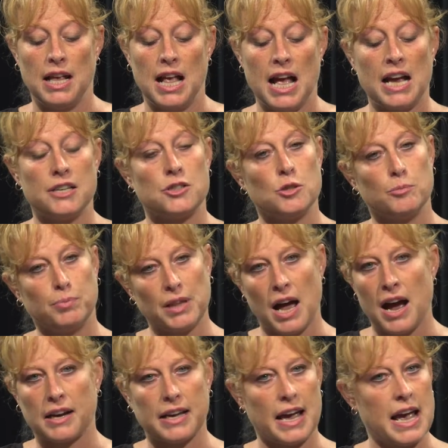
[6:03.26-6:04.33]
and to
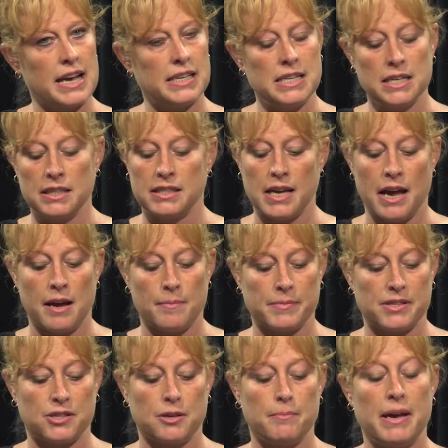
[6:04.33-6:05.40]
block any attempts
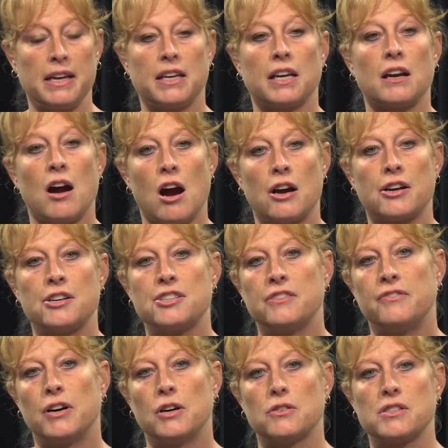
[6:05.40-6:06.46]
to make it harder to
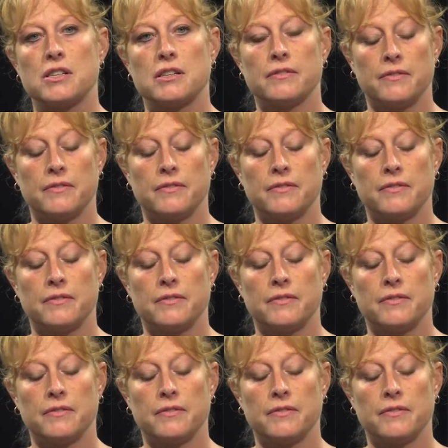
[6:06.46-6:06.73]
vote.